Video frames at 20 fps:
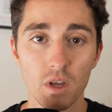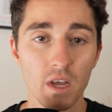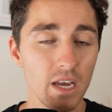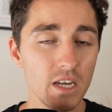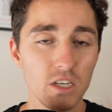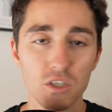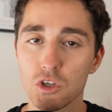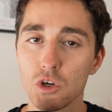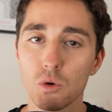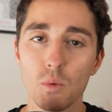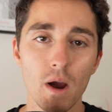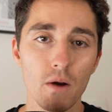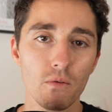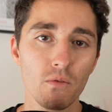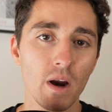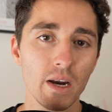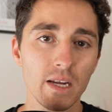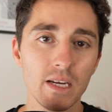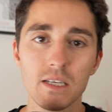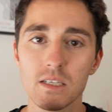His two-way
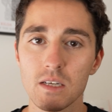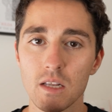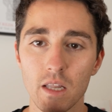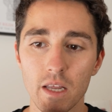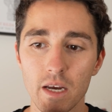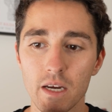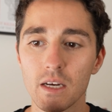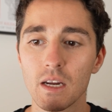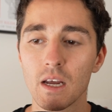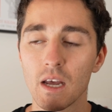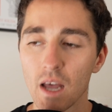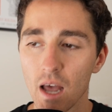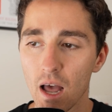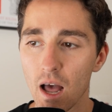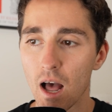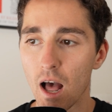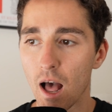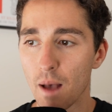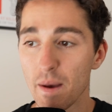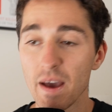running is elite,
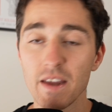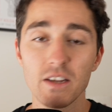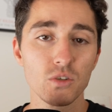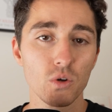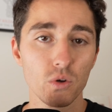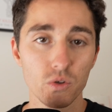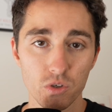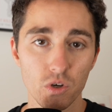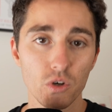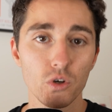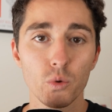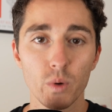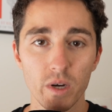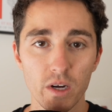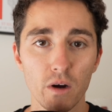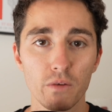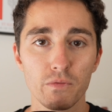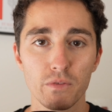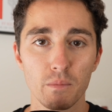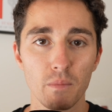and he's also quick
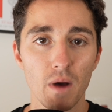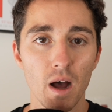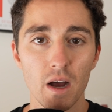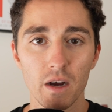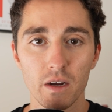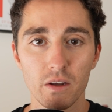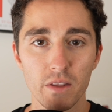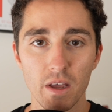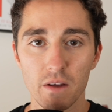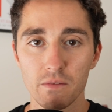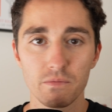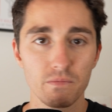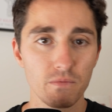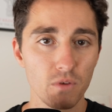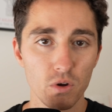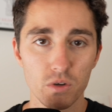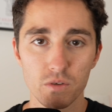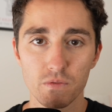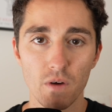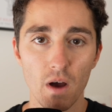off the mark in that
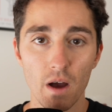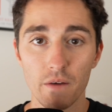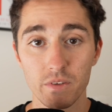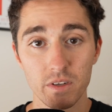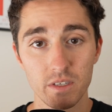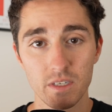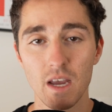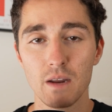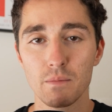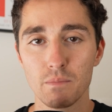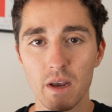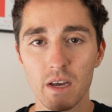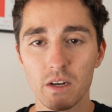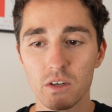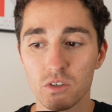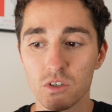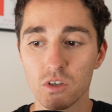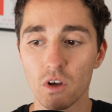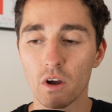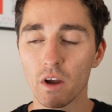first 5 to 10
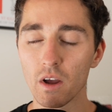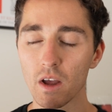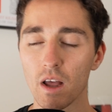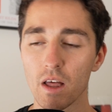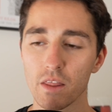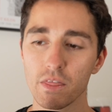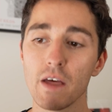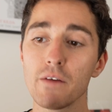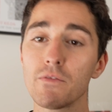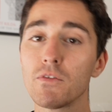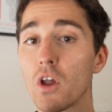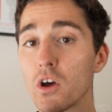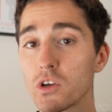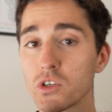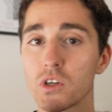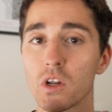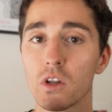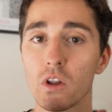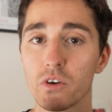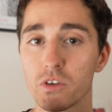meters. So they've lost
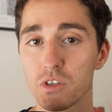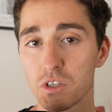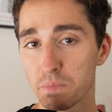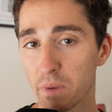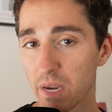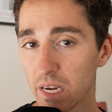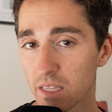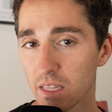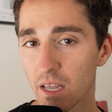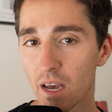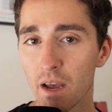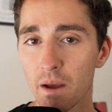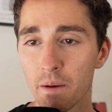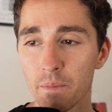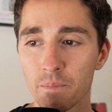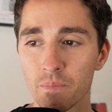a lot of speed there.